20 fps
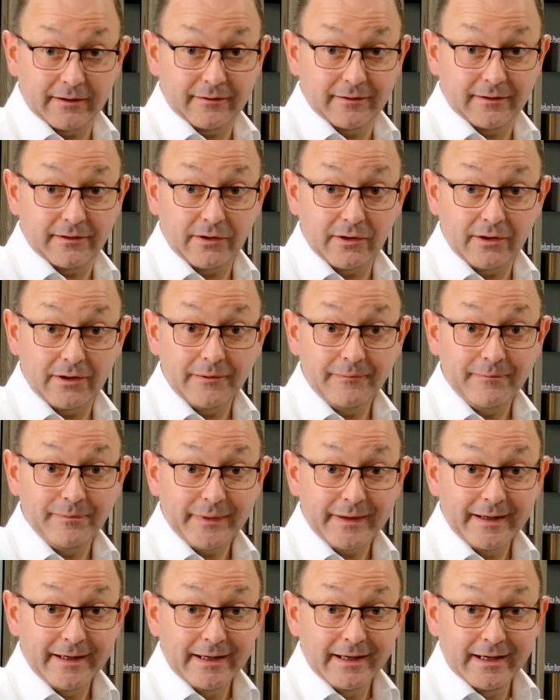door,
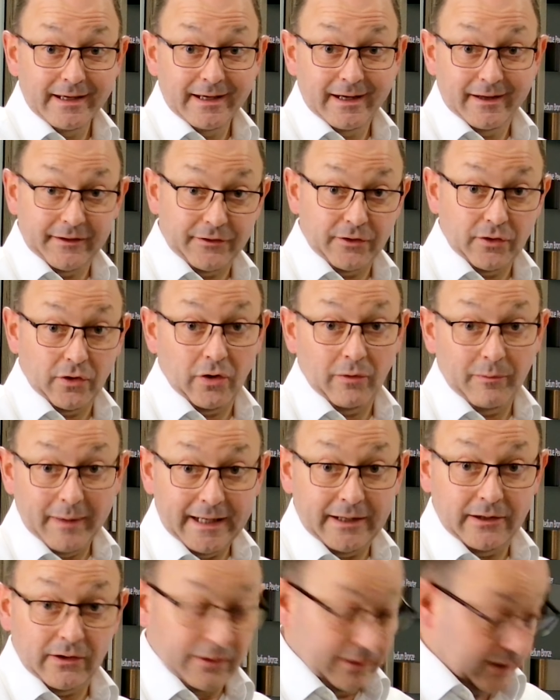and the door may
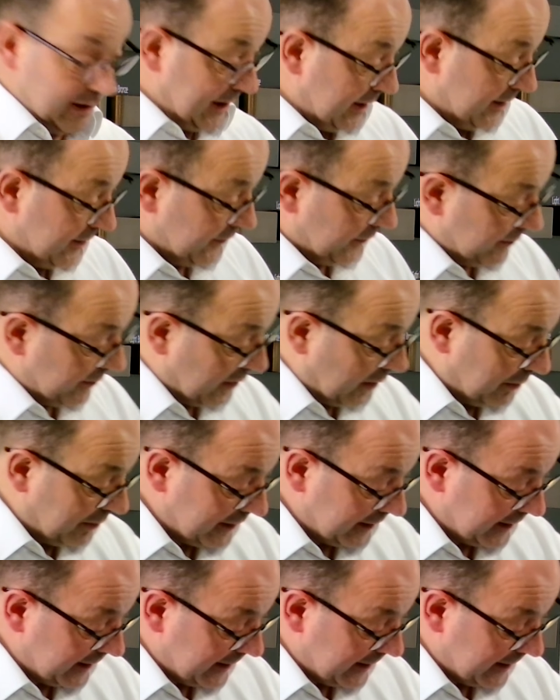not close properly.